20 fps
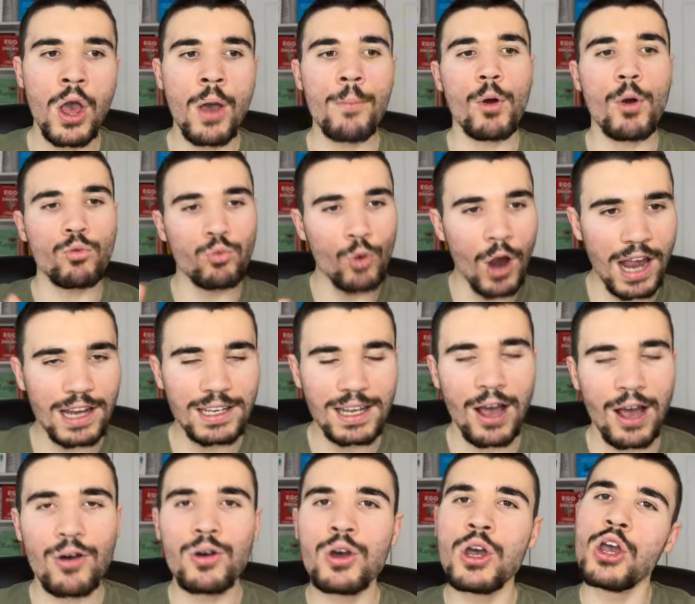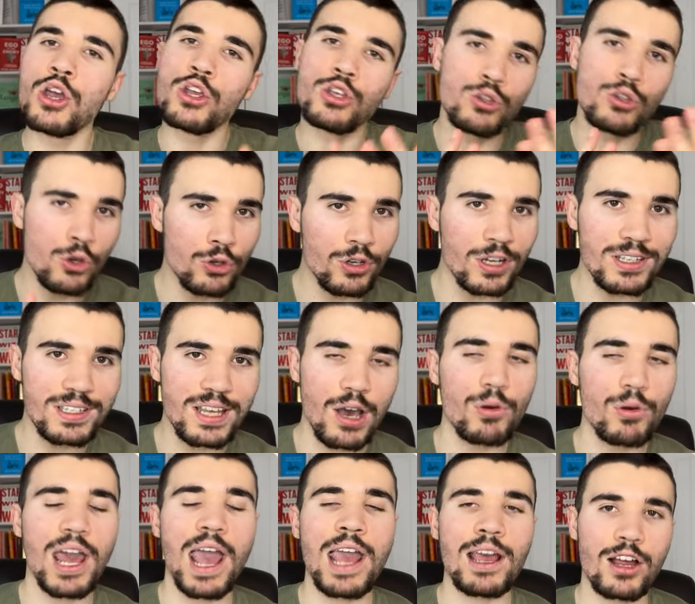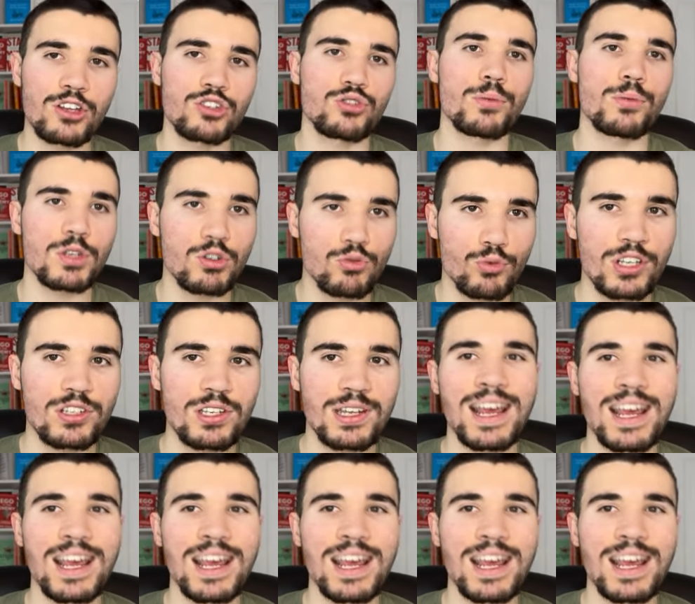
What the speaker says: but right now you can tell when an AI script is written,